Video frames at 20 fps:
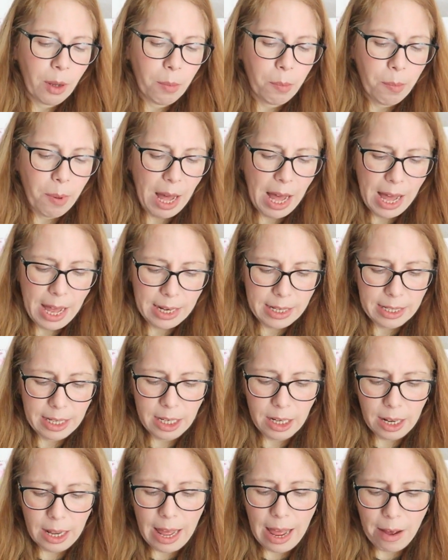but
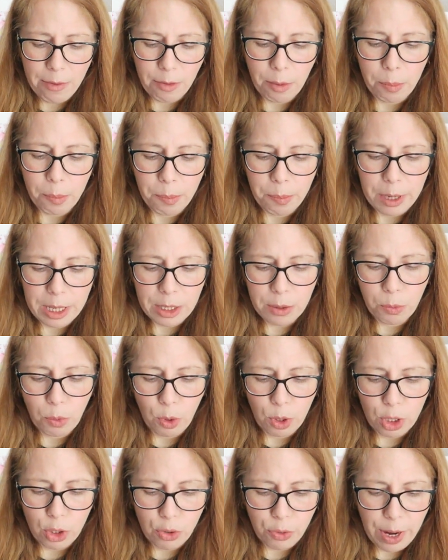it'll have a bit
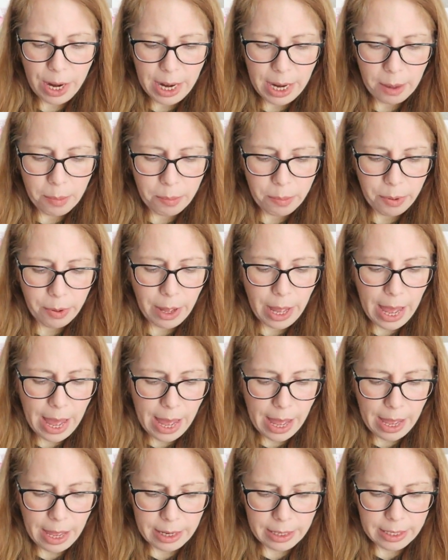more drape.
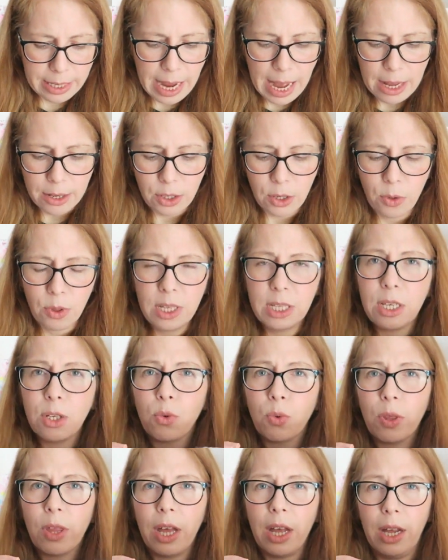And yeah, so this
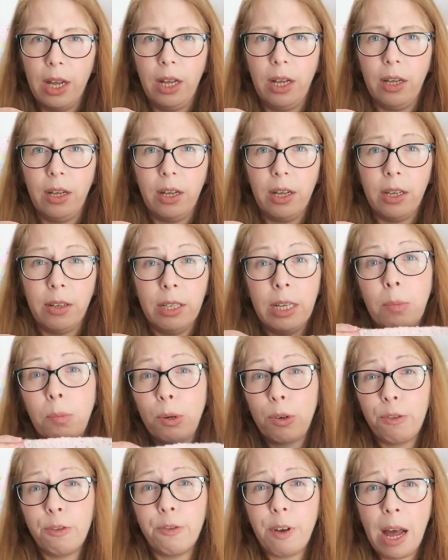is with a
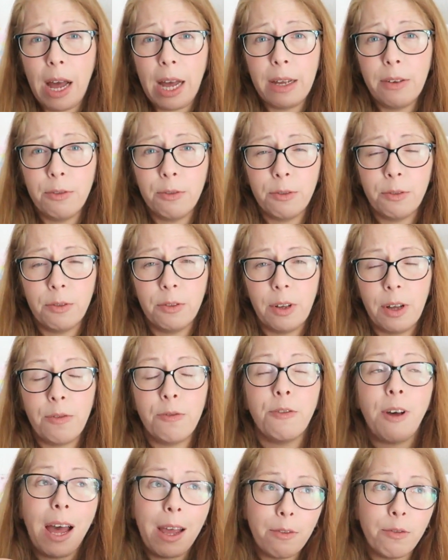number five, a
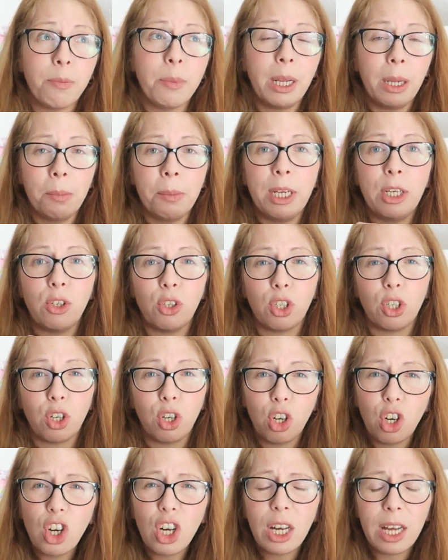5 millimeter
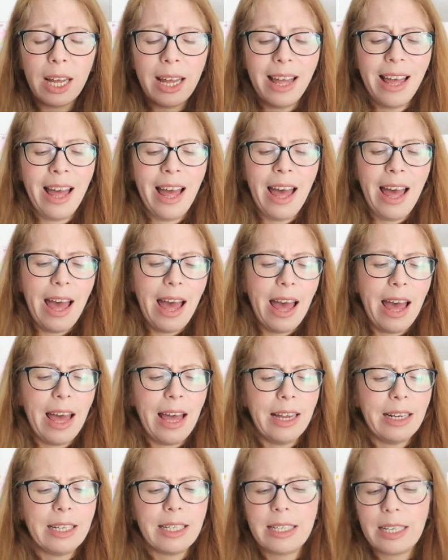hook,
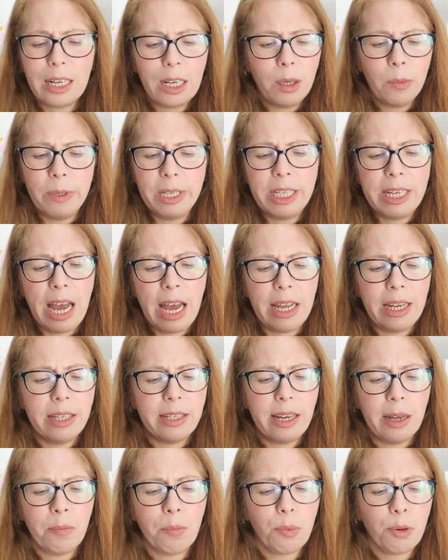and it's a little bit
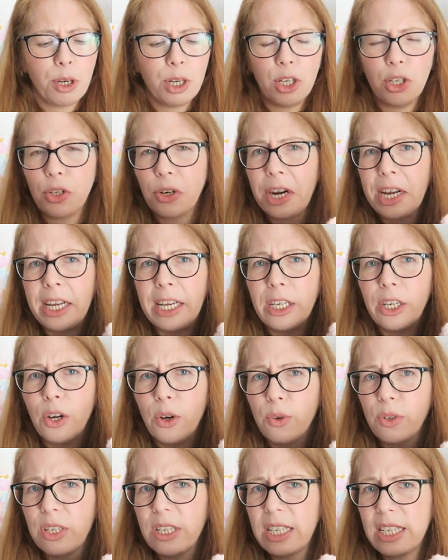tight. I'm pretty sure I can
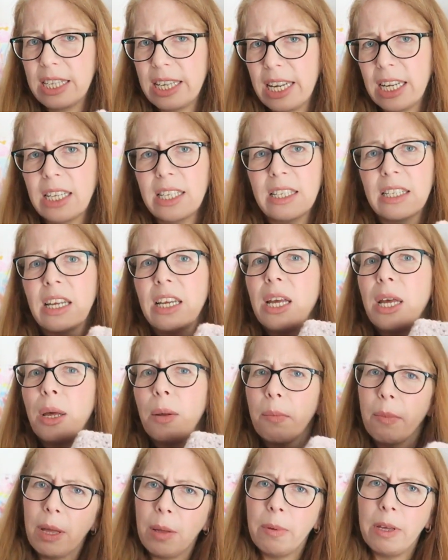go to 6,
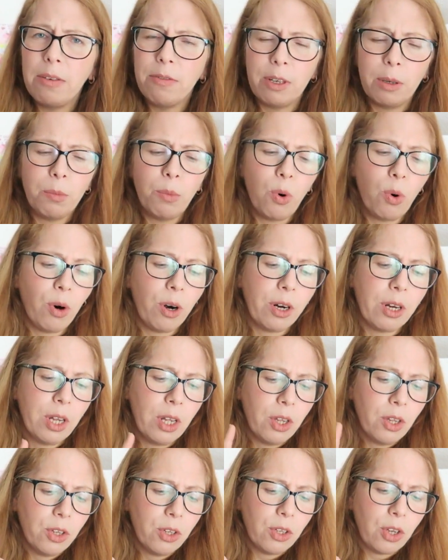maybe even more.
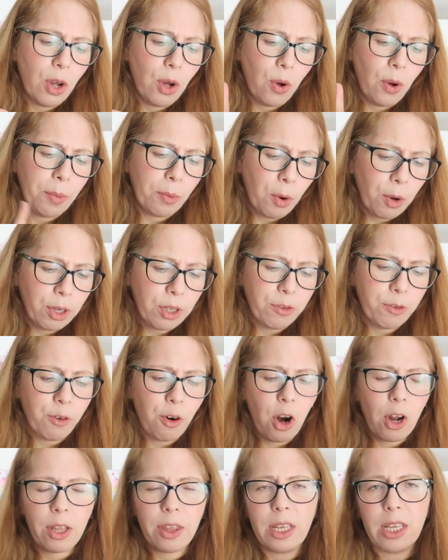So I'm going to
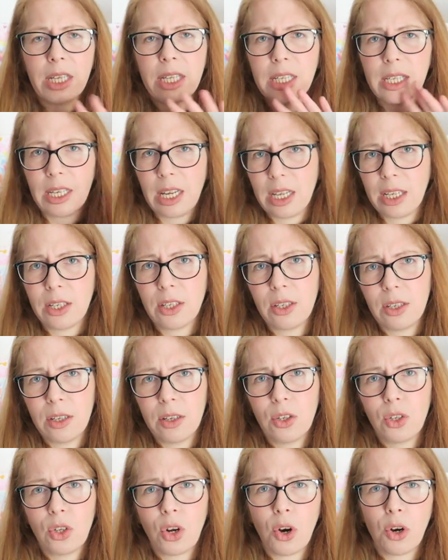frog this and
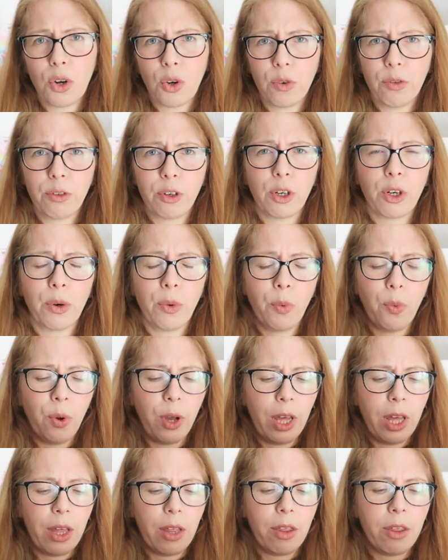start over
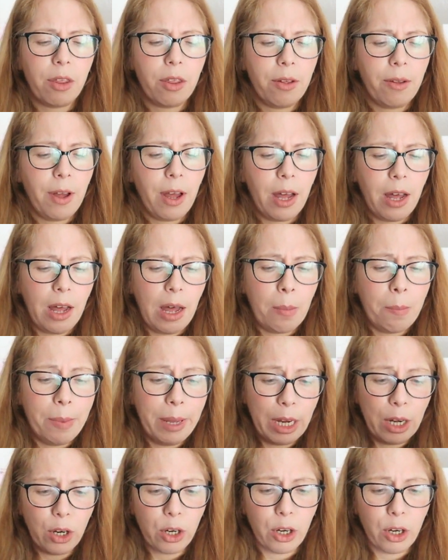with a